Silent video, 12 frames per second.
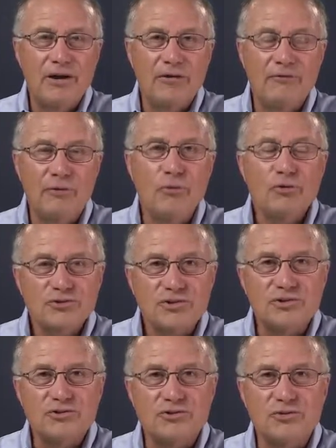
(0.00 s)
for most of
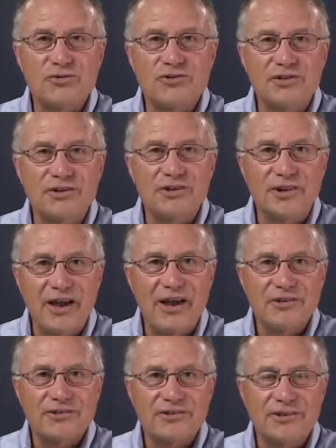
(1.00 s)
the students in the
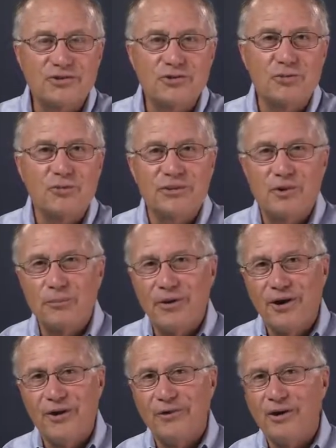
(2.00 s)
class, assuming they're
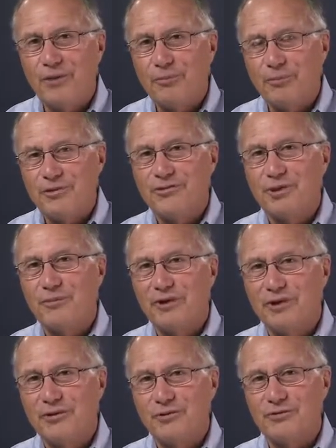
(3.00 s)
paired up with
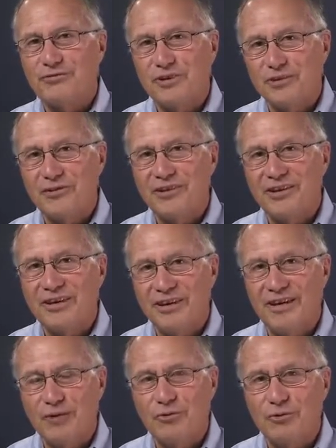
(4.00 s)
somebody who's fairly
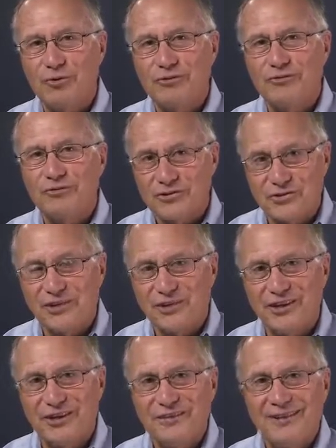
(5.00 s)
equal
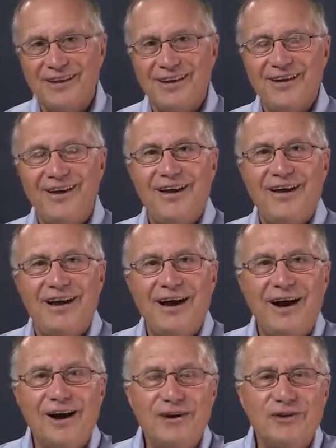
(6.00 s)
physically,
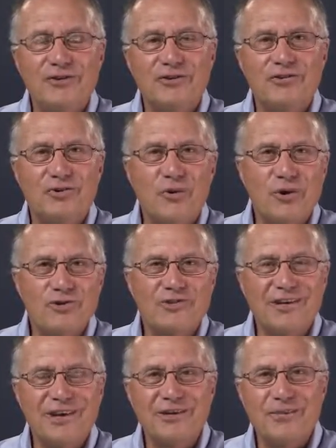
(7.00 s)
the scores tend